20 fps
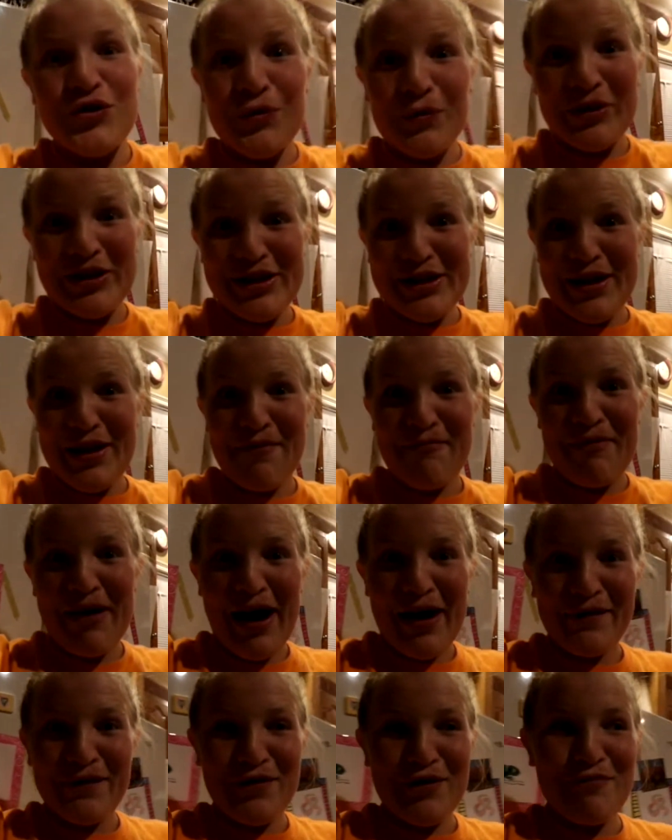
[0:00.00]
went to the
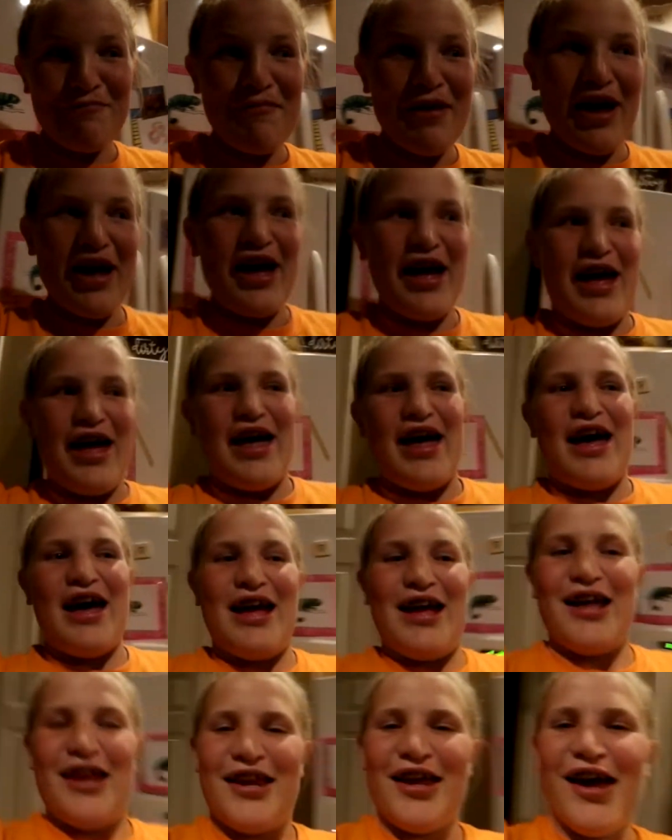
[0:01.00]
bathroom,
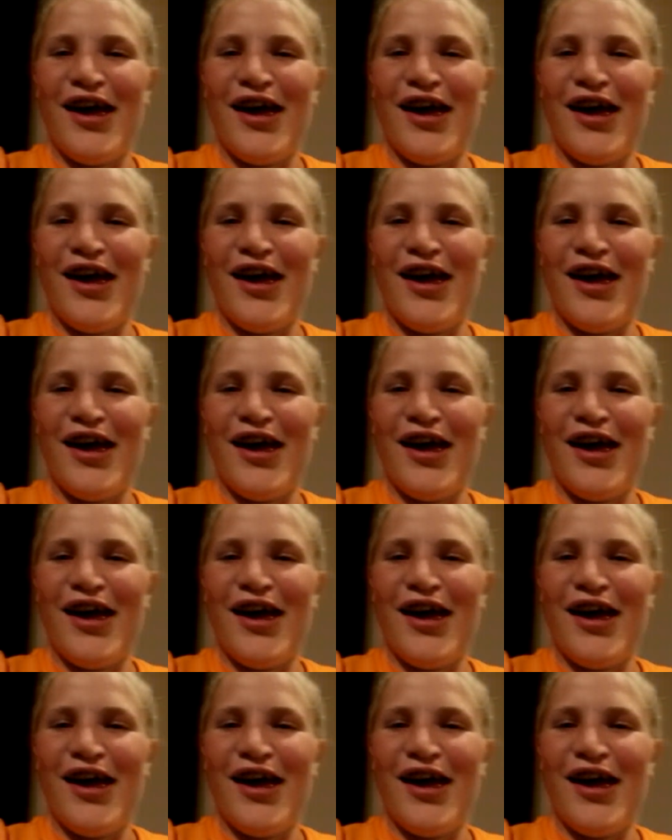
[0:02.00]
and